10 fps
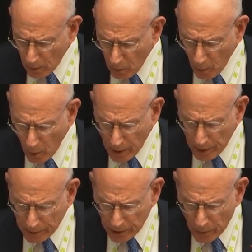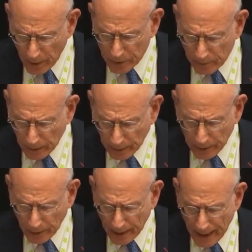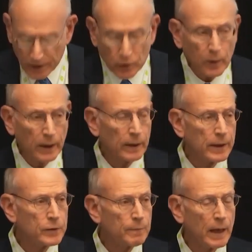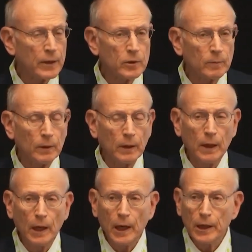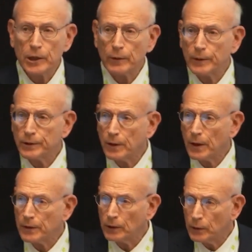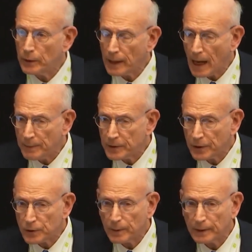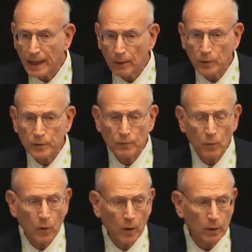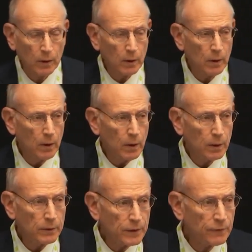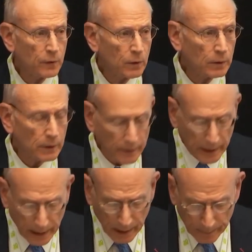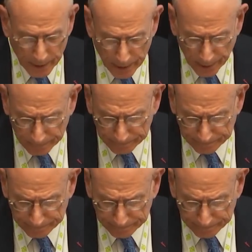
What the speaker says: ordered the U.S. military as quickly as possible to return the looted objects, but that was more difficult than it appeared,